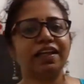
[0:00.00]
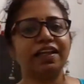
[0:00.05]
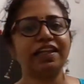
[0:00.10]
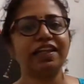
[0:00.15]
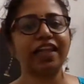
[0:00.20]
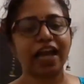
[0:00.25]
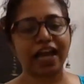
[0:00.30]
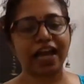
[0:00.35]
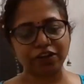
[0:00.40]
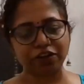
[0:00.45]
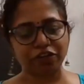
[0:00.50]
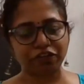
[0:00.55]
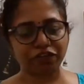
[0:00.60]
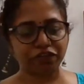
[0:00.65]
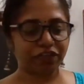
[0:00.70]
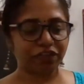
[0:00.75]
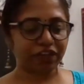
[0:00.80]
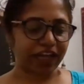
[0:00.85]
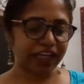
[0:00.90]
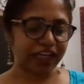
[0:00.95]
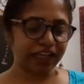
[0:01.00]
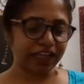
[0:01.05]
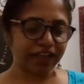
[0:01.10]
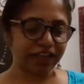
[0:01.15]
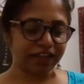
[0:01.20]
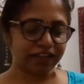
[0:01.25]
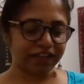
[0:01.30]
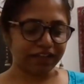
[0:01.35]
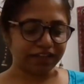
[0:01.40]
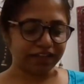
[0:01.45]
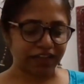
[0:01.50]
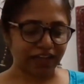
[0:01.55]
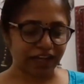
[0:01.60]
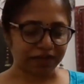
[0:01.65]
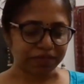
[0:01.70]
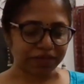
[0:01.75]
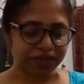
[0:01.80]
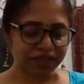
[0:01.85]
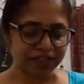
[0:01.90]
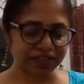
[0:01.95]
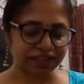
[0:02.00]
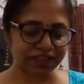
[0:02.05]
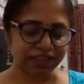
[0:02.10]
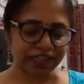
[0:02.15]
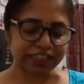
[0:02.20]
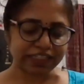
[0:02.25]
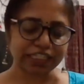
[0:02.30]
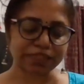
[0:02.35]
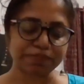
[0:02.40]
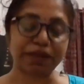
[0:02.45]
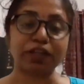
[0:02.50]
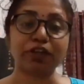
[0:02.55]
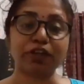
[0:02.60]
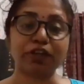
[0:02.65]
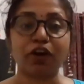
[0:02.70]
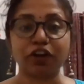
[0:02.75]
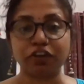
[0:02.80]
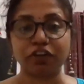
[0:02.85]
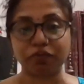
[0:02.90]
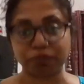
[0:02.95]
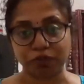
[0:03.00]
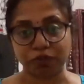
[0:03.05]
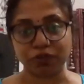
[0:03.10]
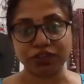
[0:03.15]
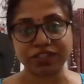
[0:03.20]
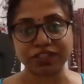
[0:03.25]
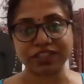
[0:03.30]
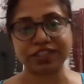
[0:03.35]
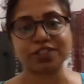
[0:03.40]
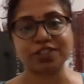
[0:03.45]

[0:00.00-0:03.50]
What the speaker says: Land of Flying Llamas. It is by Gaurav Punj.